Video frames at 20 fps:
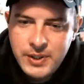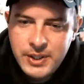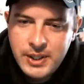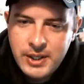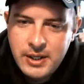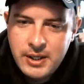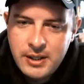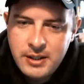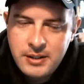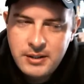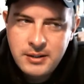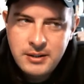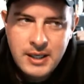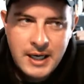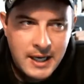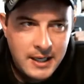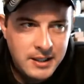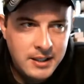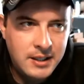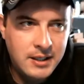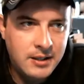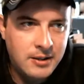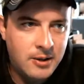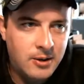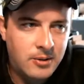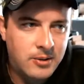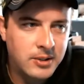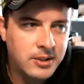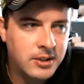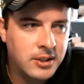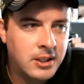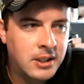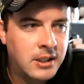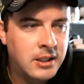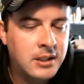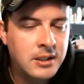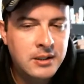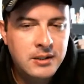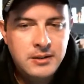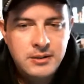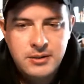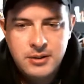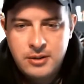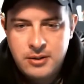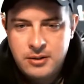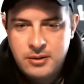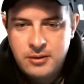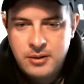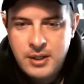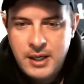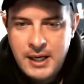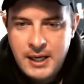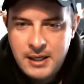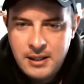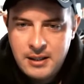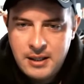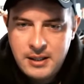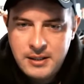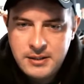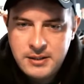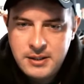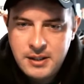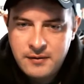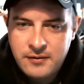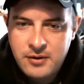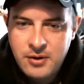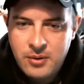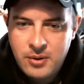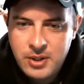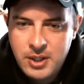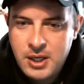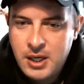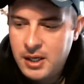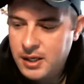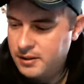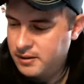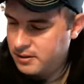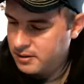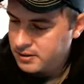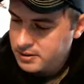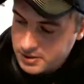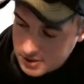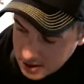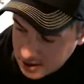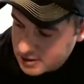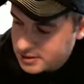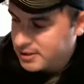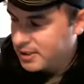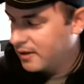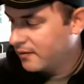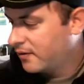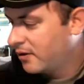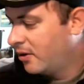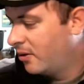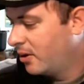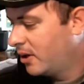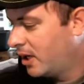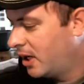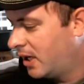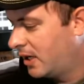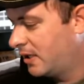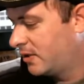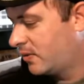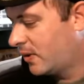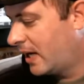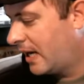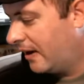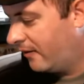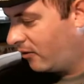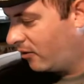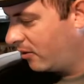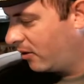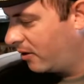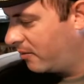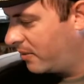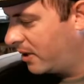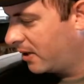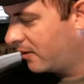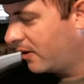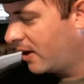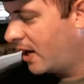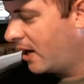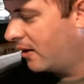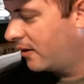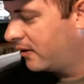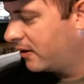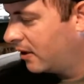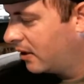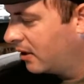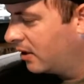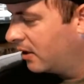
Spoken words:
I had to get going. So had a lot of stuff going on. Still stuff going on. That's why I haven't really been around.